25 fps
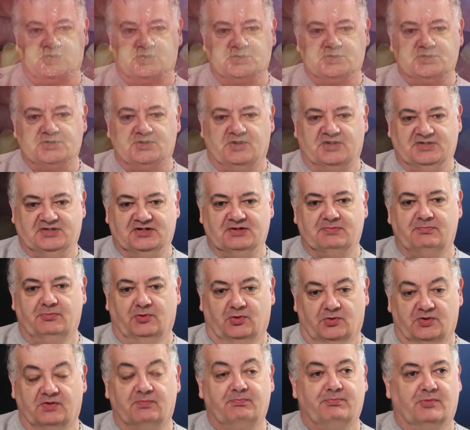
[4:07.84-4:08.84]
excited,
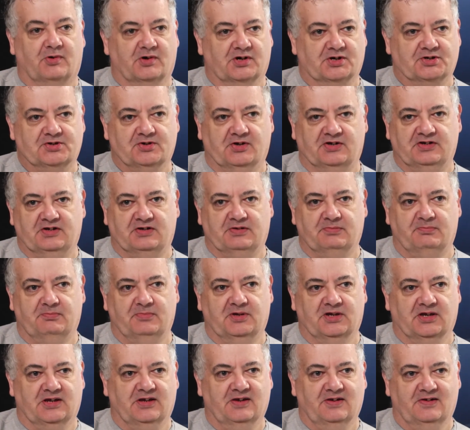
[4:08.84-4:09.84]
more, more excited than
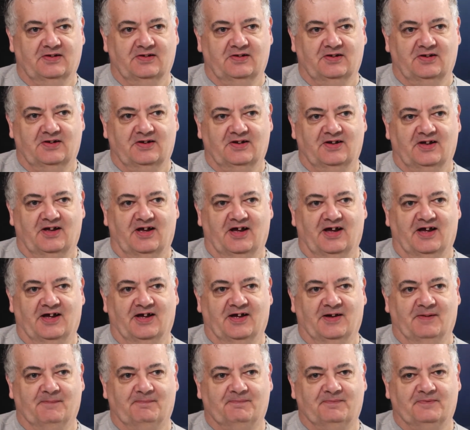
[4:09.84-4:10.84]
me.
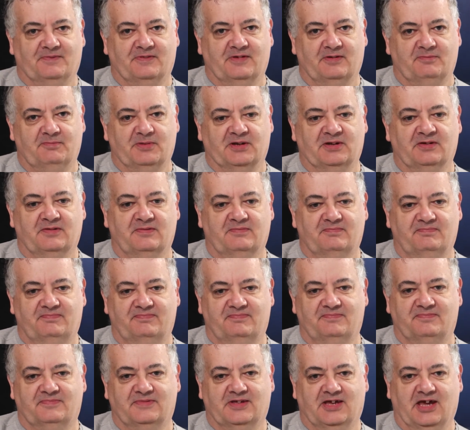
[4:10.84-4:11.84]
Uh, they've been
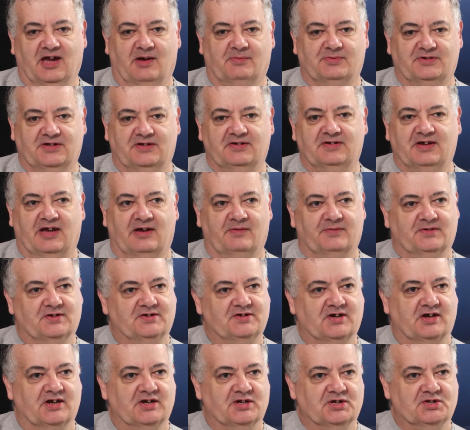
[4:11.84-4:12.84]
counting down the
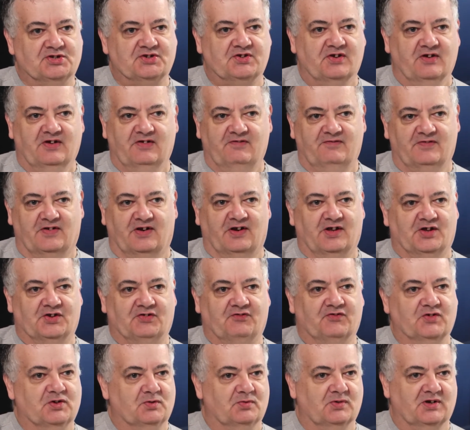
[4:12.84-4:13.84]
days for the
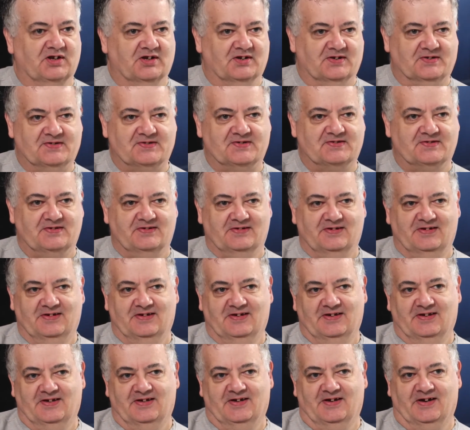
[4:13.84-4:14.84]
last few weeks.
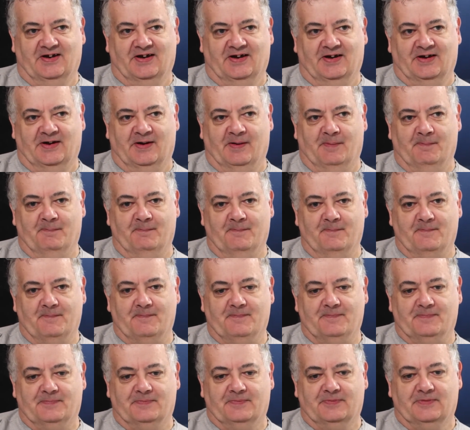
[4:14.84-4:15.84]
Um,
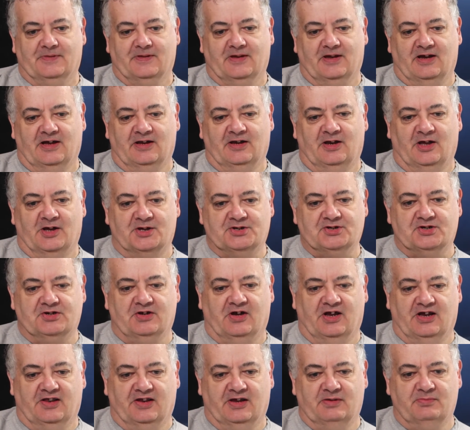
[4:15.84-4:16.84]
and last
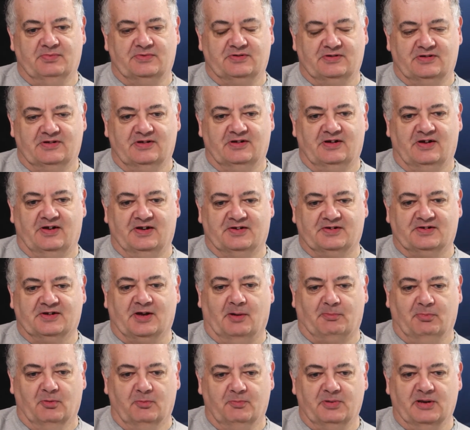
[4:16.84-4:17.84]
night, they, I had a
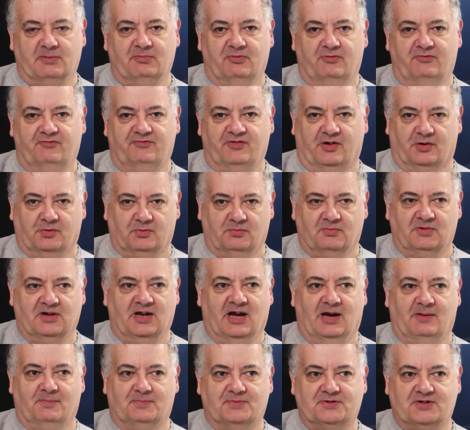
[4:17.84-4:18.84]
couple of people phoned me
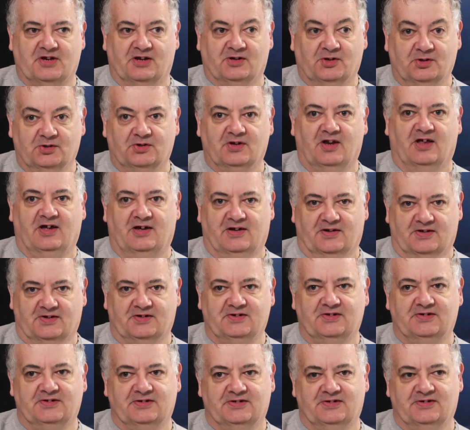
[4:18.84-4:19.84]
up saying good
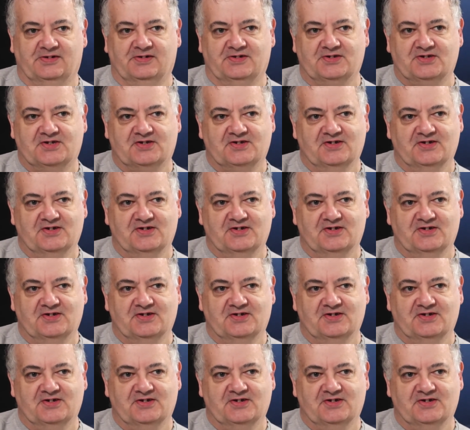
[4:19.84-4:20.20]
luck, and